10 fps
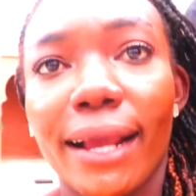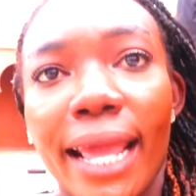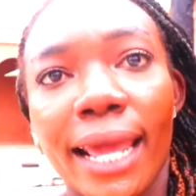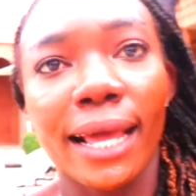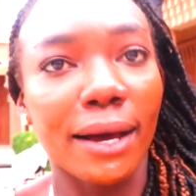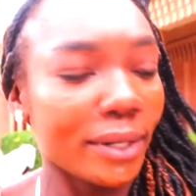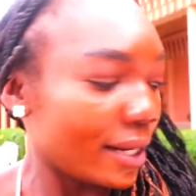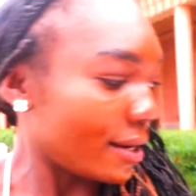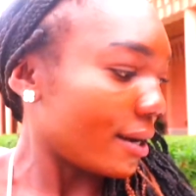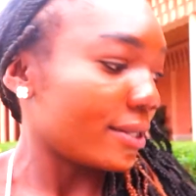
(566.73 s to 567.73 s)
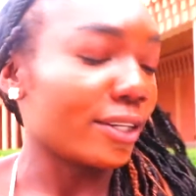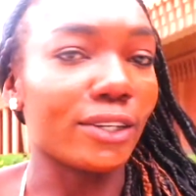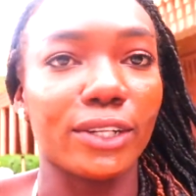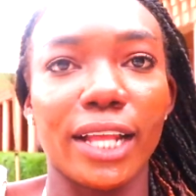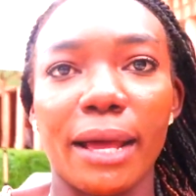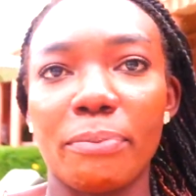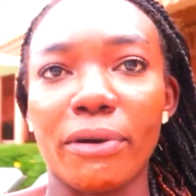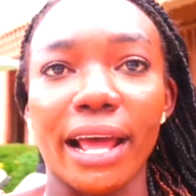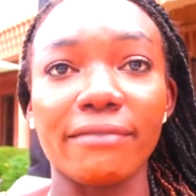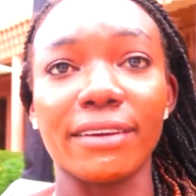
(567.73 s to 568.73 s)
hang out in our little
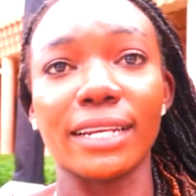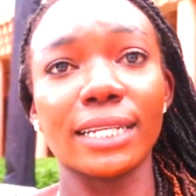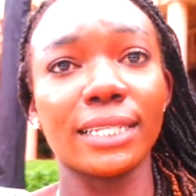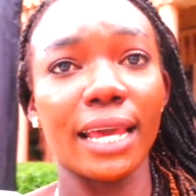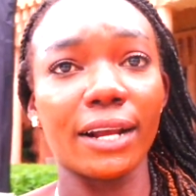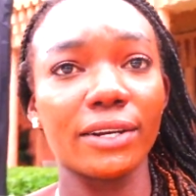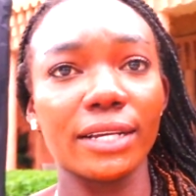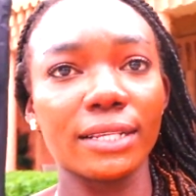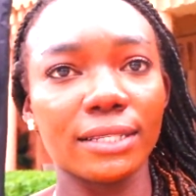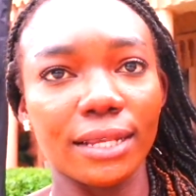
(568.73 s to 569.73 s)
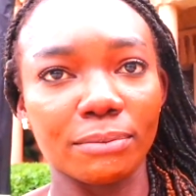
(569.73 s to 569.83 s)
private terrace.